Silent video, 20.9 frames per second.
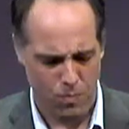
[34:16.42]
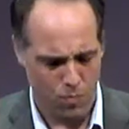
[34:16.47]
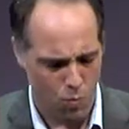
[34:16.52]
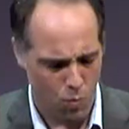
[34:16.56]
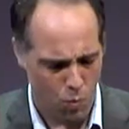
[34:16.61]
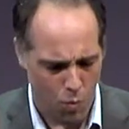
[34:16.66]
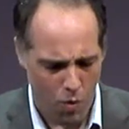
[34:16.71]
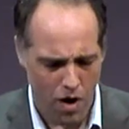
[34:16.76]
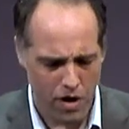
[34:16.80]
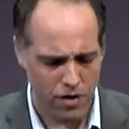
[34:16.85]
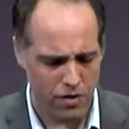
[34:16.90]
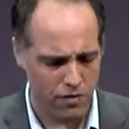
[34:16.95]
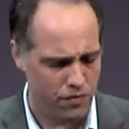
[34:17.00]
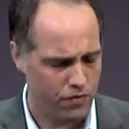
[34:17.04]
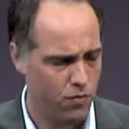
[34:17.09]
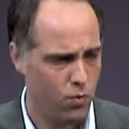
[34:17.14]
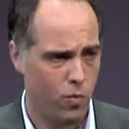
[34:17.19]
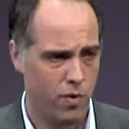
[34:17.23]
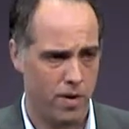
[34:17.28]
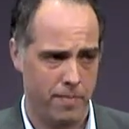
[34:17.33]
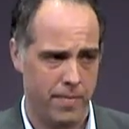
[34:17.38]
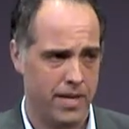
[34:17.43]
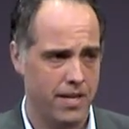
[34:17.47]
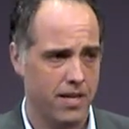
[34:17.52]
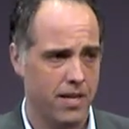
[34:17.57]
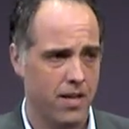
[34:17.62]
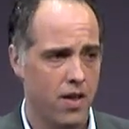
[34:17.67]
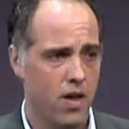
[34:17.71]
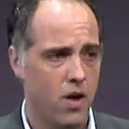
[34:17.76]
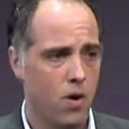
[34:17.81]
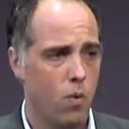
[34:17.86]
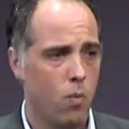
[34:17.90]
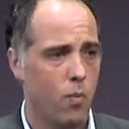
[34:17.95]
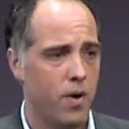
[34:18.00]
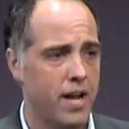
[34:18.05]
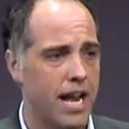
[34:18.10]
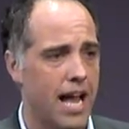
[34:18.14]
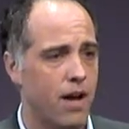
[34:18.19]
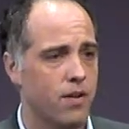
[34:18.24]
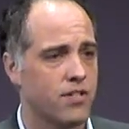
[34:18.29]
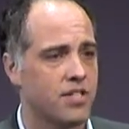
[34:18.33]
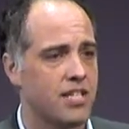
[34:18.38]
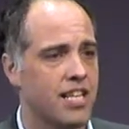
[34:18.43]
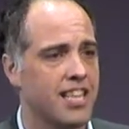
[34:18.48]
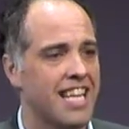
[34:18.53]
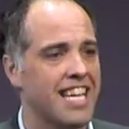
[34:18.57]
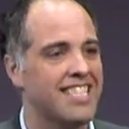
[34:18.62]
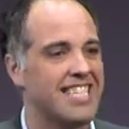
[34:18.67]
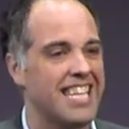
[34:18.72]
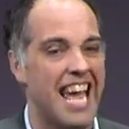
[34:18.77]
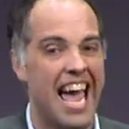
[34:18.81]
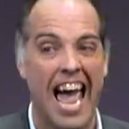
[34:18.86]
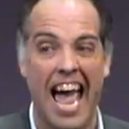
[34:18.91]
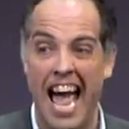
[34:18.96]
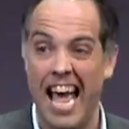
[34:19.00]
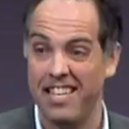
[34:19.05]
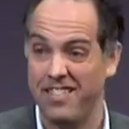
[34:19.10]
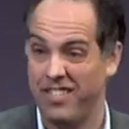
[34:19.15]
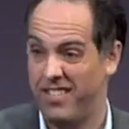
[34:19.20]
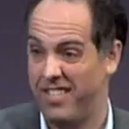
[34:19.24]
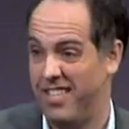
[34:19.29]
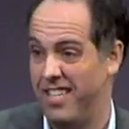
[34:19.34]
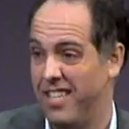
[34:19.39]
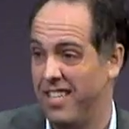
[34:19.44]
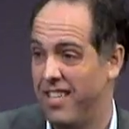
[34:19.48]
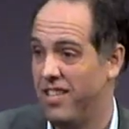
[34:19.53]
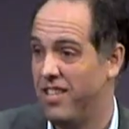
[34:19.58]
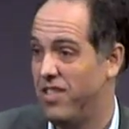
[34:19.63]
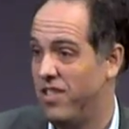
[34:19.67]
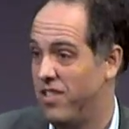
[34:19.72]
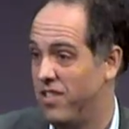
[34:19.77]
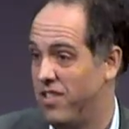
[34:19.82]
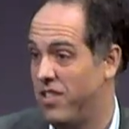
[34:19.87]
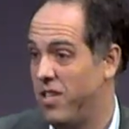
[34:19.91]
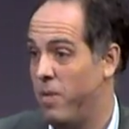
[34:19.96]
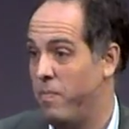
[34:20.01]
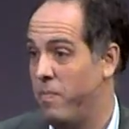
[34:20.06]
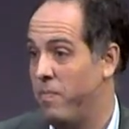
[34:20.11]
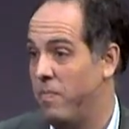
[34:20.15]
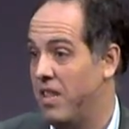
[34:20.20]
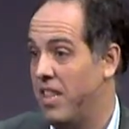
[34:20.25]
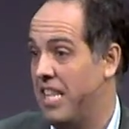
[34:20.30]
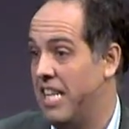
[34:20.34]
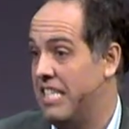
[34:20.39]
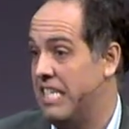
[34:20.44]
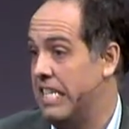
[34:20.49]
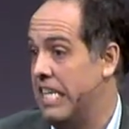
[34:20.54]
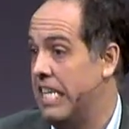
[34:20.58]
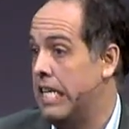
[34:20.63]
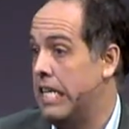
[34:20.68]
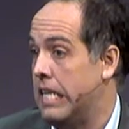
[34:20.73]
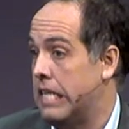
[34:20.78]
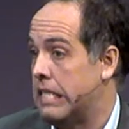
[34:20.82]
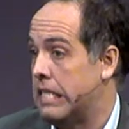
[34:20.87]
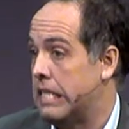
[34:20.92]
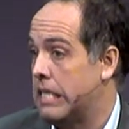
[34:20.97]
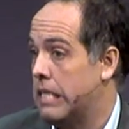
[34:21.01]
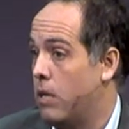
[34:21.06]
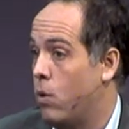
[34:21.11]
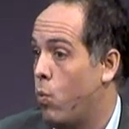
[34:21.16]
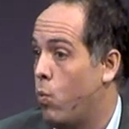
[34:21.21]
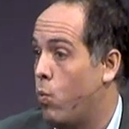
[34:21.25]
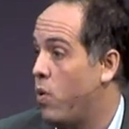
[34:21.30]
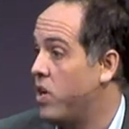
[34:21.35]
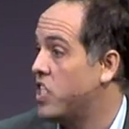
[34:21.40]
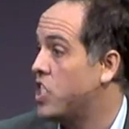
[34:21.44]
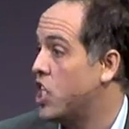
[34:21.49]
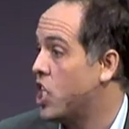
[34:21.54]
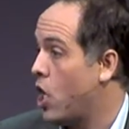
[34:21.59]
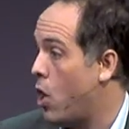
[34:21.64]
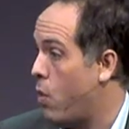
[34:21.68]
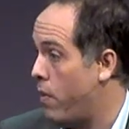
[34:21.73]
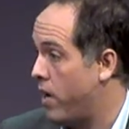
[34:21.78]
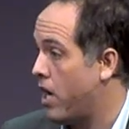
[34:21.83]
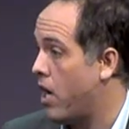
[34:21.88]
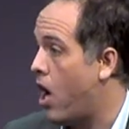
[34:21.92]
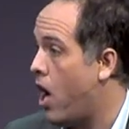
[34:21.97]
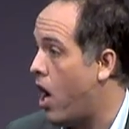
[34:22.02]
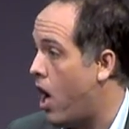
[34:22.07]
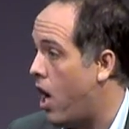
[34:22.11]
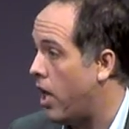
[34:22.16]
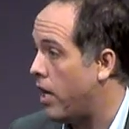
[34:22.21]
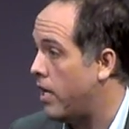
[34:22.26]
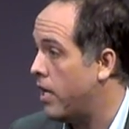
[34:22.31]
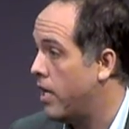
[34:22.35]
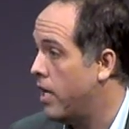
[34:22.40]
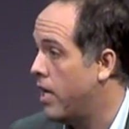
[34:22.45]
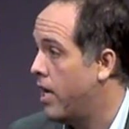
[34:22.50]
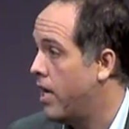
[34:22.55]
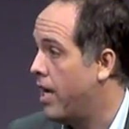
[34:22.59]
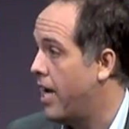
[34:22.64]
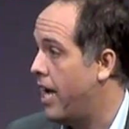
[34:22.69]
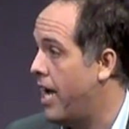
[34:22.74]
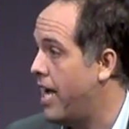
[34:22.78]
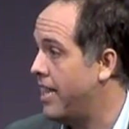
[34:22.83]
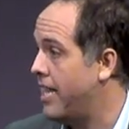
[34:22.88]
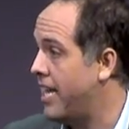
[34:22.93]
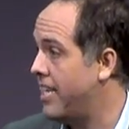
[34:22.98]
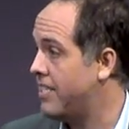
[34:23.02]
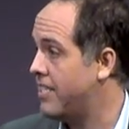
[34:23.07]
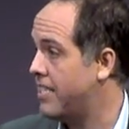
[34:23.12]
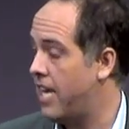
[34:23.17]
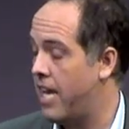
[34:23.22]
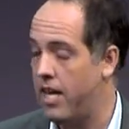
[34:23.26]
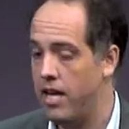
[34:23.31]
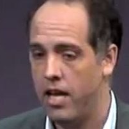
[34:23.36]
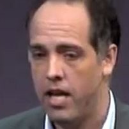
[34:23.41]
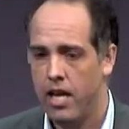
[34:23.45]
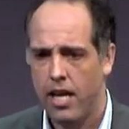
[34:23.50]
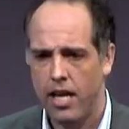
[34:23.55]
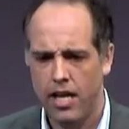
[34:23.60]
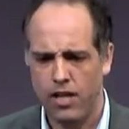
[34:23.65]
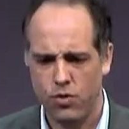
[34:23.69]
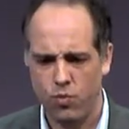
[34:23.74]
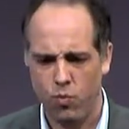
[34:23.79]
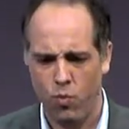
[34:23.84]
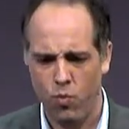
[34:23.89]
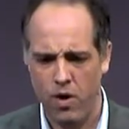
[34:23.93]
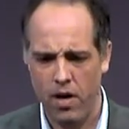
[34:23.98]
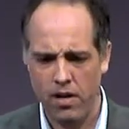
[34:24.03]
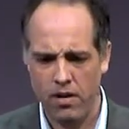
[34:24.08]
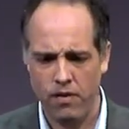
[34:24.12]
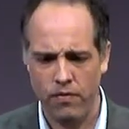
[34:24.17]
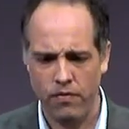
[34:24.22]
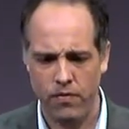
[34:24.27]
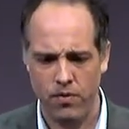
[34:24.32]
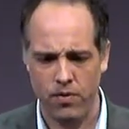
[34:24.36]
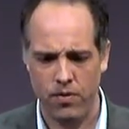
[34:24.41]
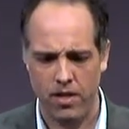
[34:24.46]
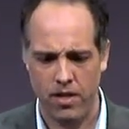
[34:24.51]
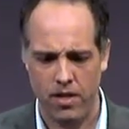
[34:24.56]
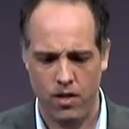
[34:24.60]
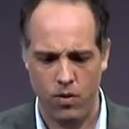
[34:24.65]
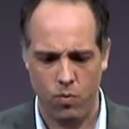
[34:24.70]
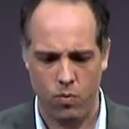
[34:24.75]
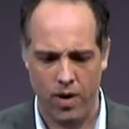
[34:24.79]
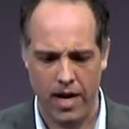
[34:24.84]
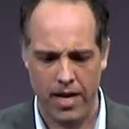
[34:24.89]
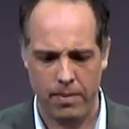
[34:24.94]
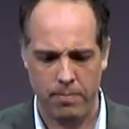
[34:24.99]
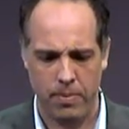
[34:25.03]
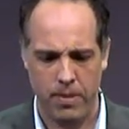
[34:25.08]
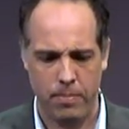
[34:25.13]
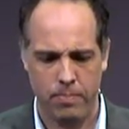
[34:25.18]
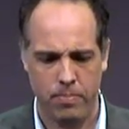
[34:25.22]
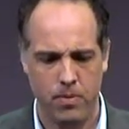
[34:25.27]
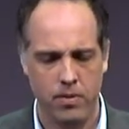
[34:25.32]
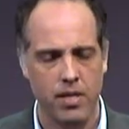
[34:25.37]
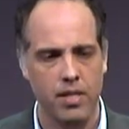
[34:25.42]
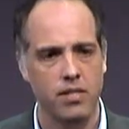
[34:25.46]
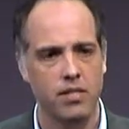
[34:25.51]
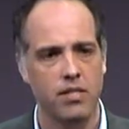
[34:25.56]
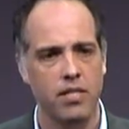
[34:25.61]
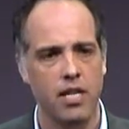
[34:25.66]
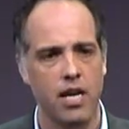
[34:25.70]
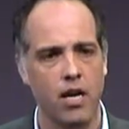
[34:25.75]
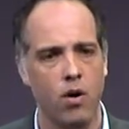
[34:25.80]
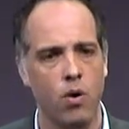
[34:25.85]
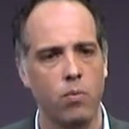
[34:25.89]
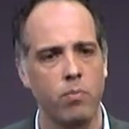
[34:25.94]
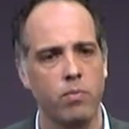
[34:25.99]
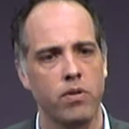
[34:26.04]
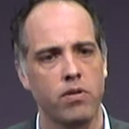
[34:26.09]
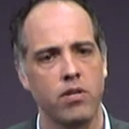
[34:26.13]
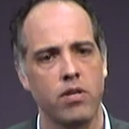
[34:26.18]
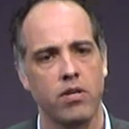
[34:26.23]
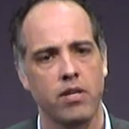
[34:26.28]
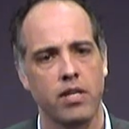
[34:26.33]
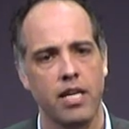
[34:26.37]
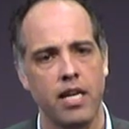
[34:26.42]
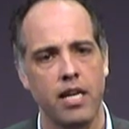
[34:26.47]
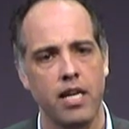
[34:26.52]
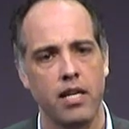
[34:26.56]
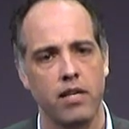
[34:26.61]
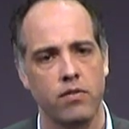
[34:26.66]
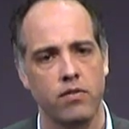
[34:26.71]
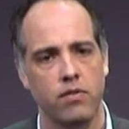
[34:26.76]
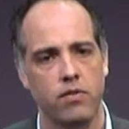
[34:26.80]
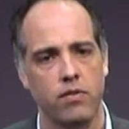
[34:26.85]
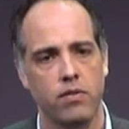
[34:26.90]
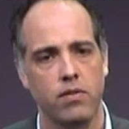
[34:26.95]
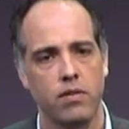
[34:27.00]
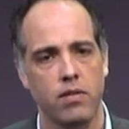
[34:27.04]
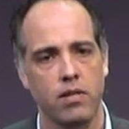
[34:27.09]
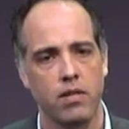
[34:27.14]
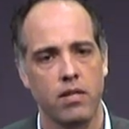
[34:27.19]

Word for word: wonderful women went out and said, let's ask some Latinas what's going on. And they said, it's wonderful that you white people can stay home with your kids,